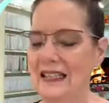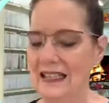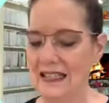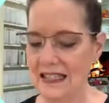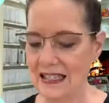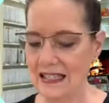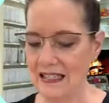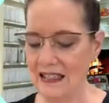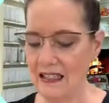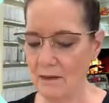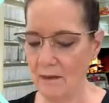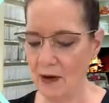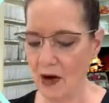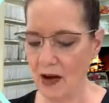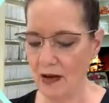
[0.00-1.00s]
It doesn't come
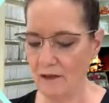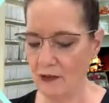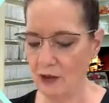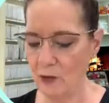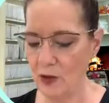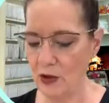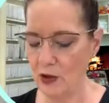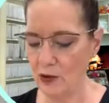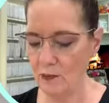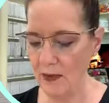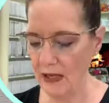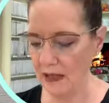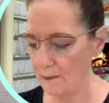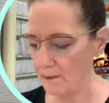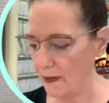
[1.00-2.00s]
off. So when you
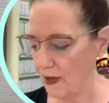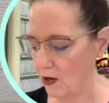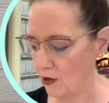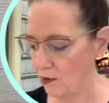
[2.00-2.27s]
make a bow,